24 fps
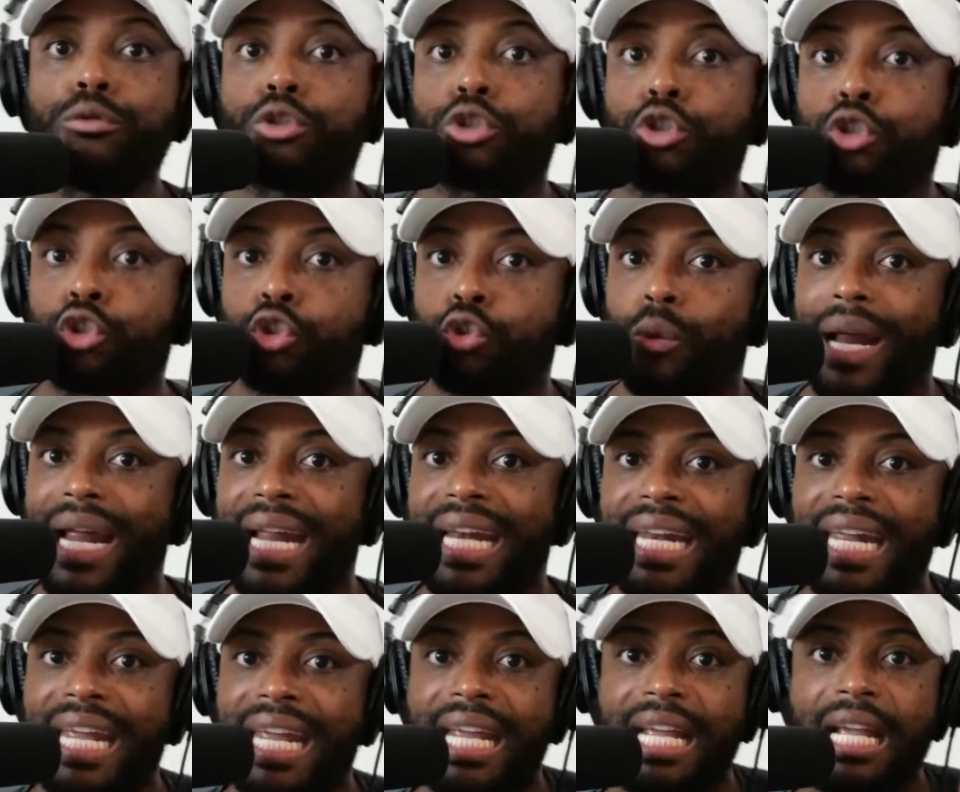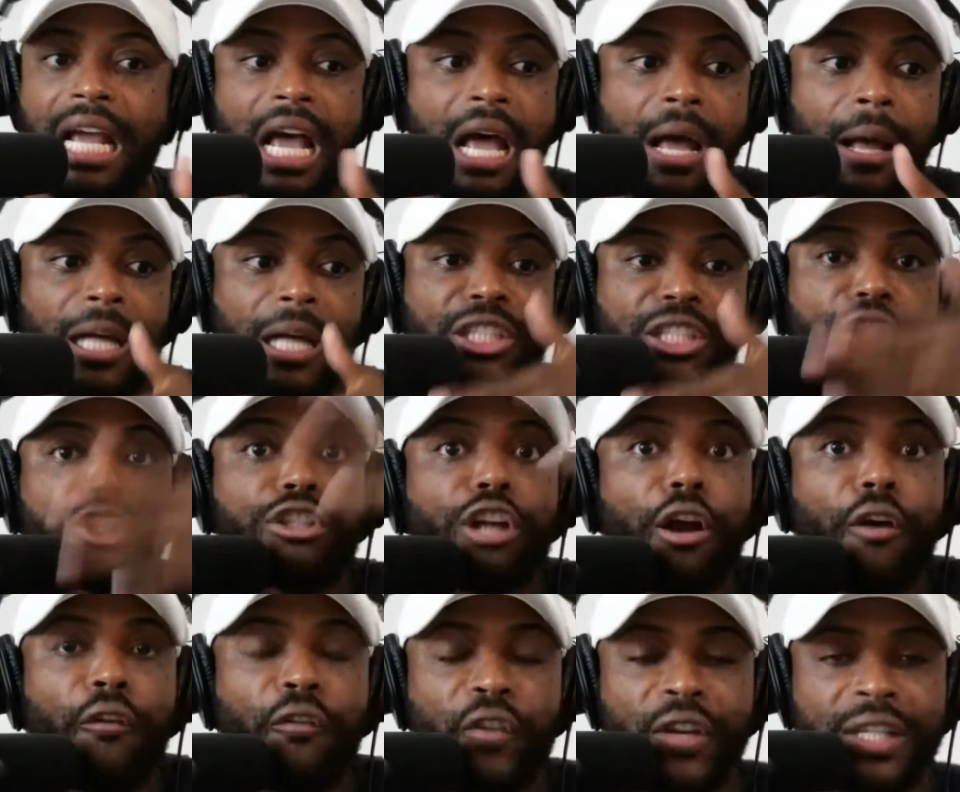training
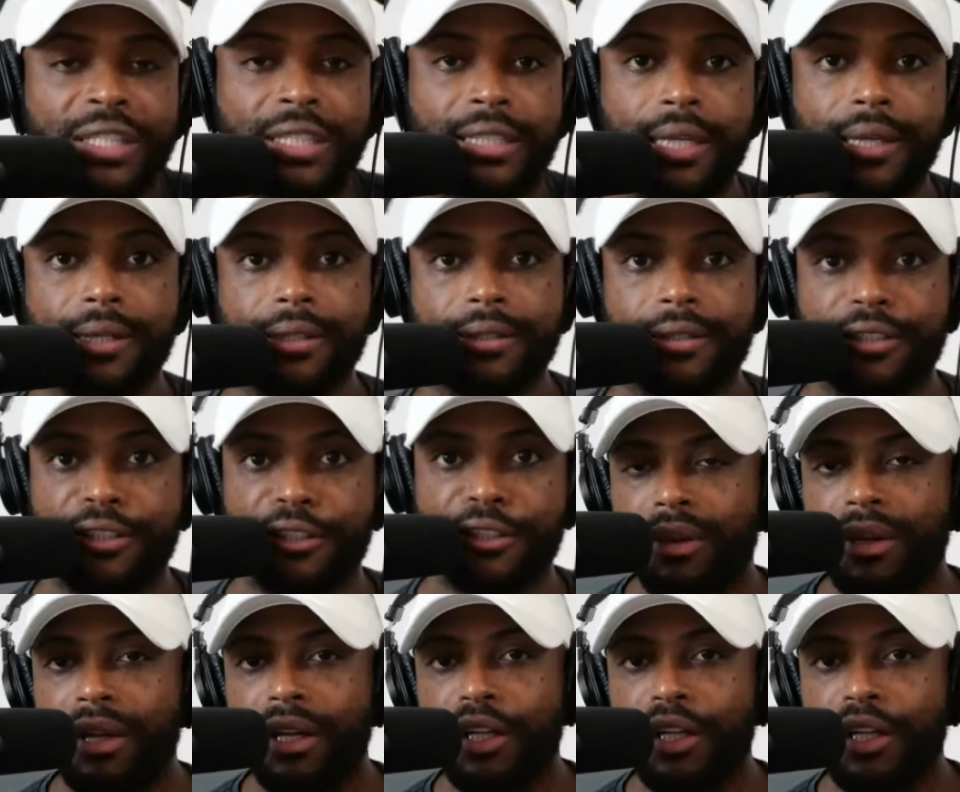surfaces.